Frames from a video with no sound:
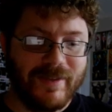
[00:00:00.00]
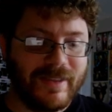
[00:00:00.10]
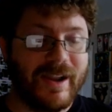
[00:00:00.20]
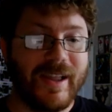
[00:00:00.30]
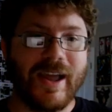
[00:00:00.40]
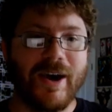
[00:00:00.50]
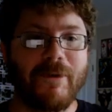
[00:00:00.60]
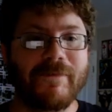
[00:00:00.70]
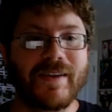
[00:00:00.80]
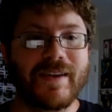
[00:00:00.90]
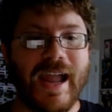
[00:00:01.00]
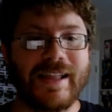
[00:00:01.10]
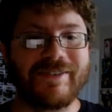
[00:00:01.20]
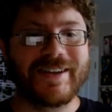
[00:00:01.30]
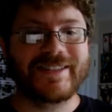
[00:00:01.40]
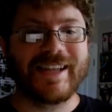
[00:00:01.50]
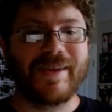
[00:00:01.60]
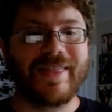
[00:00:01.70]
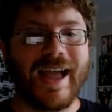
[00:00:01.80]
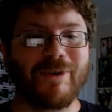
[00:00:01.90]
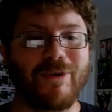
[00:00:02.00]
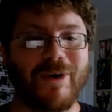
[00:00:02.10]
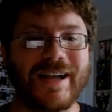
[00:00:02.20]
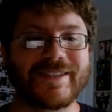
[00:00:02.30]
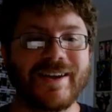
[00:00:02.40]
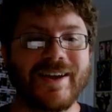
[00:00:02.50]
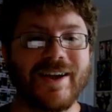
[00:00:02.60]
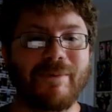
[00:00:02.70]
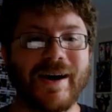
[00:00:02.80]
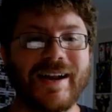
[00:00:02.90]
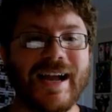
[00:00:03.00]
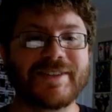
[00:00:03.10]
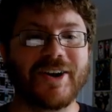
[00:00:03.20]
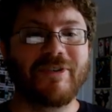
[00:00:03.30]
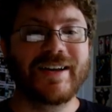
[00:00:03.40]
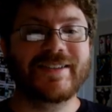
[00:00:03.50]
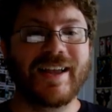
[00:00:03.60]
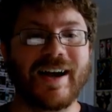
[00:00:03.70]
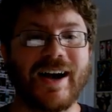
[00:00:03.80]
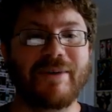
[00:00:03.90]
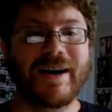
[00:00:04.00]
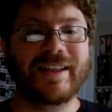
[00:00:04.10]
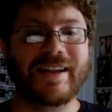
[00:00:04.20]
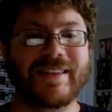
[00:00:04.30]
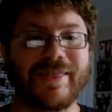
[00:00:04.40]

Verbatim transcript: There you go, and you can send me that request. But as always, um, I'd like to